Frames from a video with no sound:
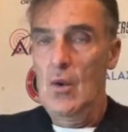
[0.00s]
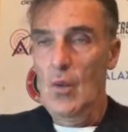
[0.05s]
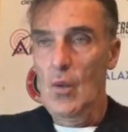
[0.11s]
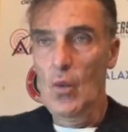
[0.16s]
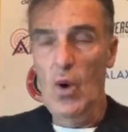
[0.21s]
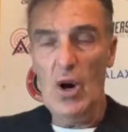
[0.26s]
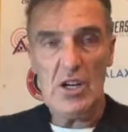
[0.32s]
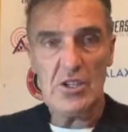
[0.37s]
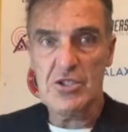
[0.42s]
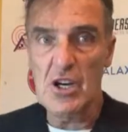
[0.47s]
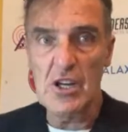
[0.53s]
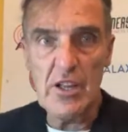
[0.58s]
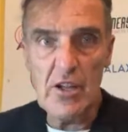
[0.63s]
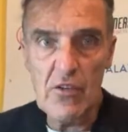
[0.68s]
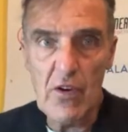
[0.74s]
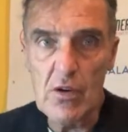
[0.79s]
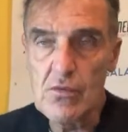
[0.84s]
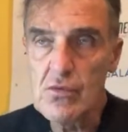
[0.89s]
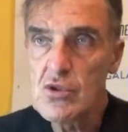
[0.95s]
What a
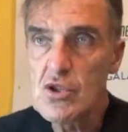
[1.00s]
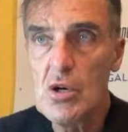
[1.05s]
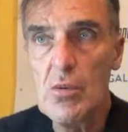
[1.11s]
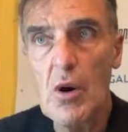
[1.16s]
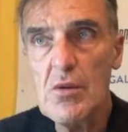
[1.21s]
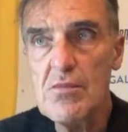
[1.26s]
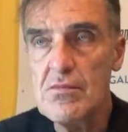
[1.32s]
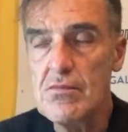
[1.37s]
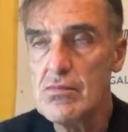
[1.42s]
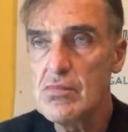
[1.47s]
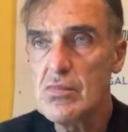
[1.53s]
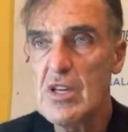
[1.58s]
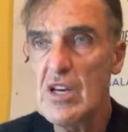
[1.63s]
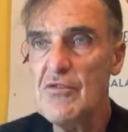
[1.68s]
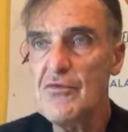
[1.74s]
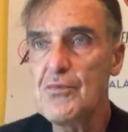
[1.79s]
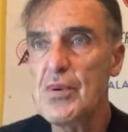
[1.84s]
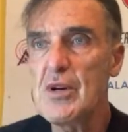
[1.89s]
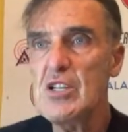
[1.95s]
turnaround. Come on,
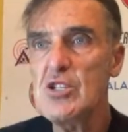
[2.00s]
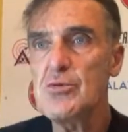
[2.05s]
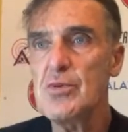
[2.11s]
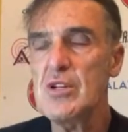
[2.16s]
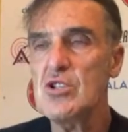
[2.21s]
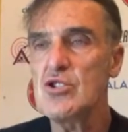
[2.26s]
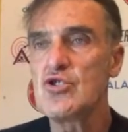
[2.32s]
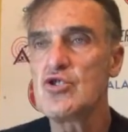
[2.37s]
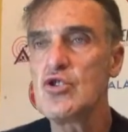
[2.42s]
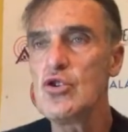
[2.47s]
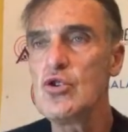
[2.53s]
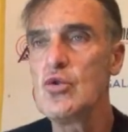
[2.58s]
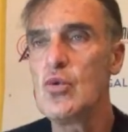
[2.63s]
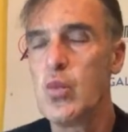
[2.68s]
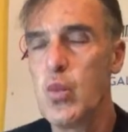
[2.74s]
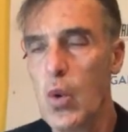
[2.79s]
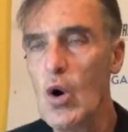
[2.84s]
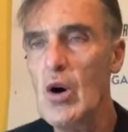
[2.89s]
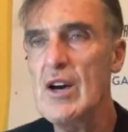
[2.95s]
give praise where it's due.
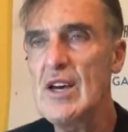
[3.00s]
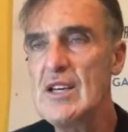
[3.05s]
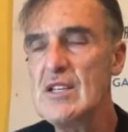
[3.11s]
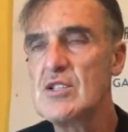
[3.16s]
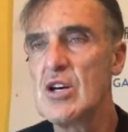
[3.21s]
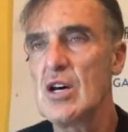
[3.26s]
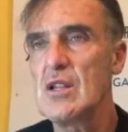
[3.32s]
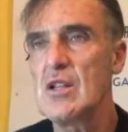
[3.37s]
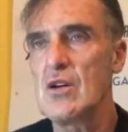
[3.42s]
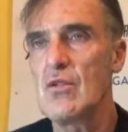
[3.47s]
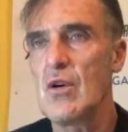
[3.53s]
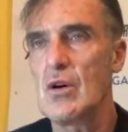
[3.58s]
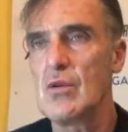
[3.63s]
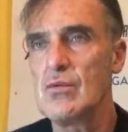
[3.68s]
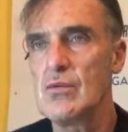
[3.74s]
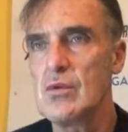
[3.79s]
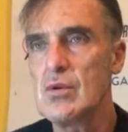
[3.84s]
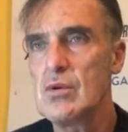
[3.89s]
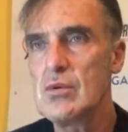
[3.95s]
What a
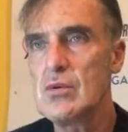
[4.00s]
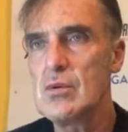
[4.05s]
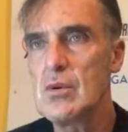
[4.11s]
turnaround.